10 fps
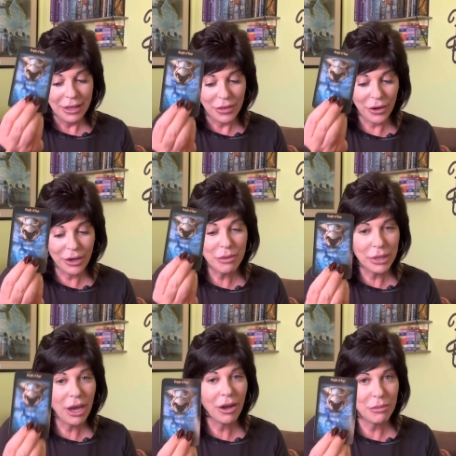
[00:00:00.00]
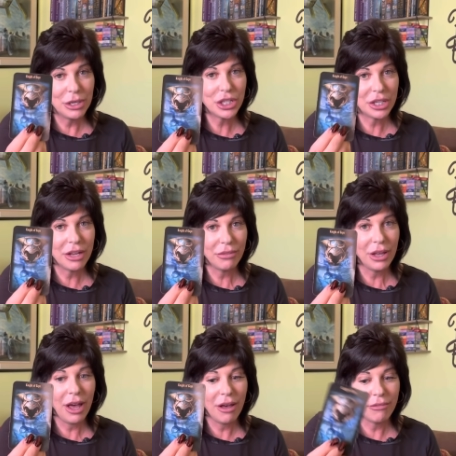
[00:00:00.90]
They're going to be on a mission of
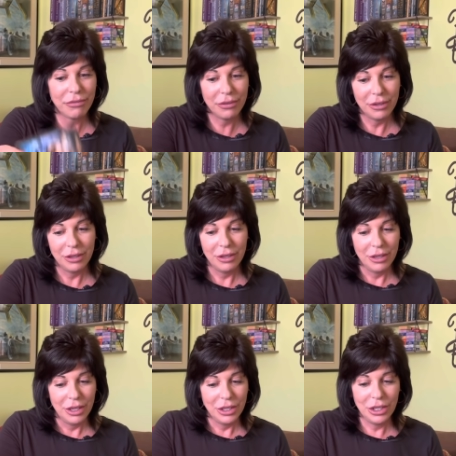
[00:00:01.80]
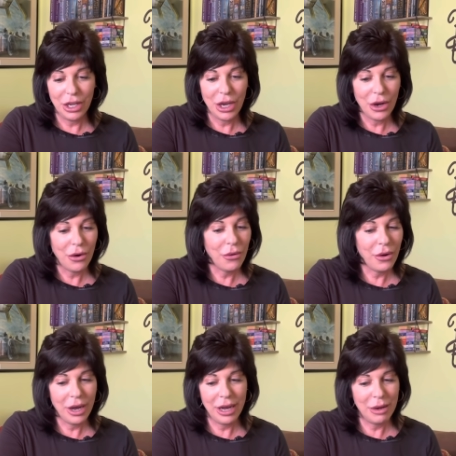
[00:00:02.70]
love. You know,
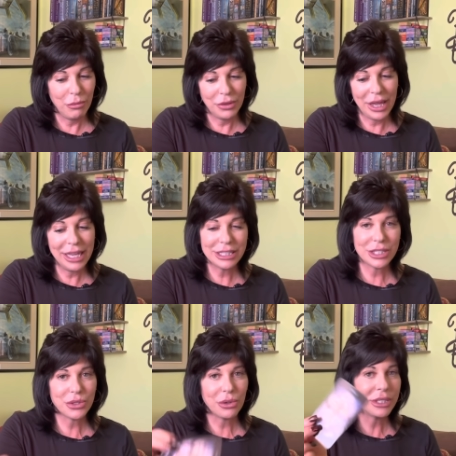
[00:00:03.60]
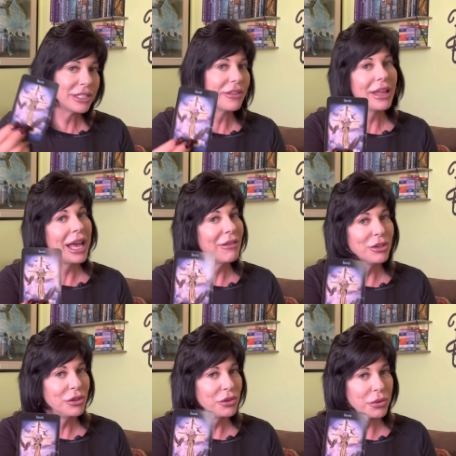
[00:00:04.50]
um, with the Ace of Swords here, they have a
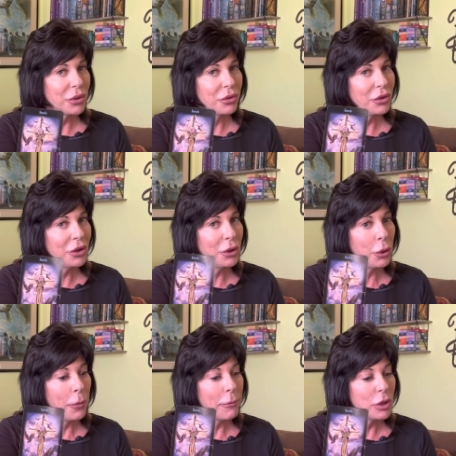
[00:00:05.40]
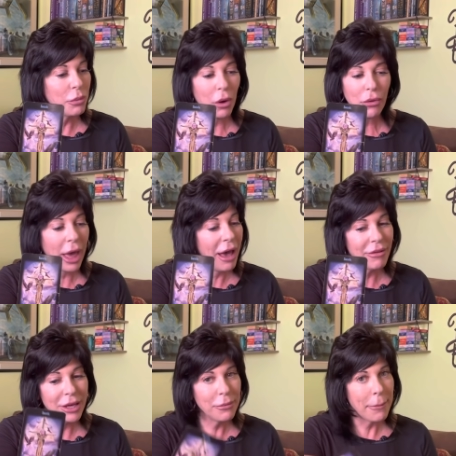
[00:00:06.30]
new truth too. You both have
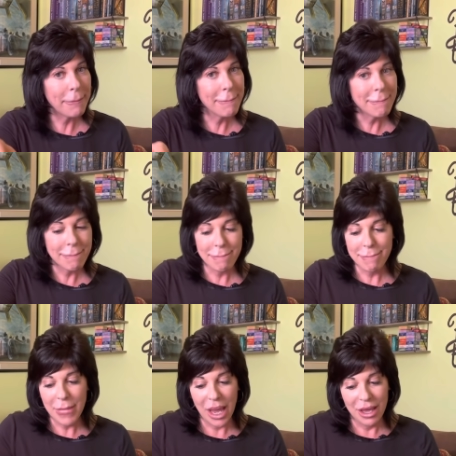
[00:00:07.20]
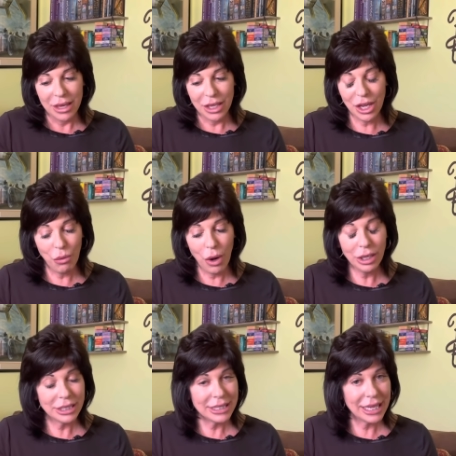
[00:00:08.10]
it. King of
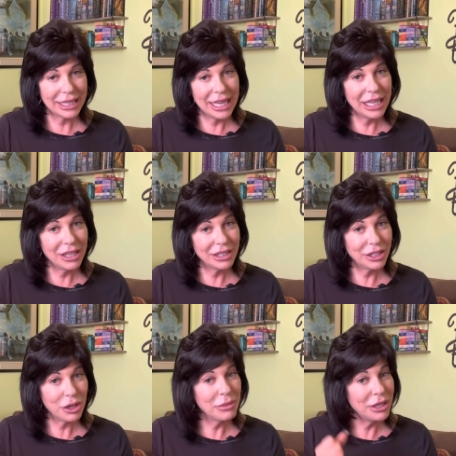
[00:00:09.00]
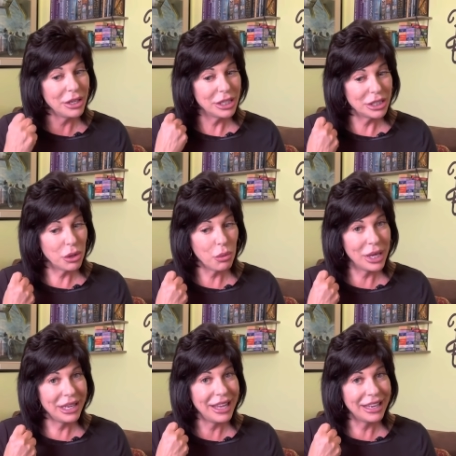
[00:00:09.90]
Wands is that king determined to
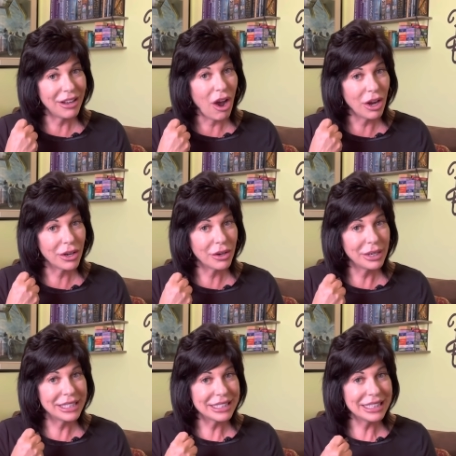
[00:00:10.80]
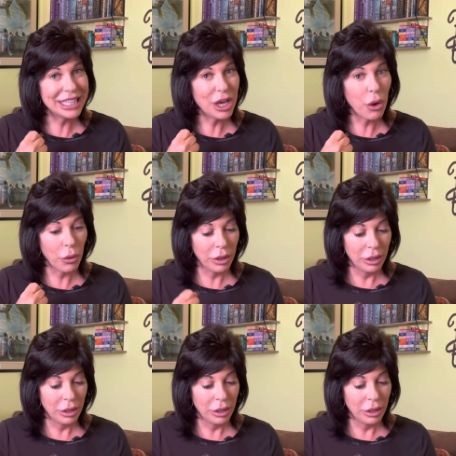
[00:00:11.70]
win and conquer. It's Leo.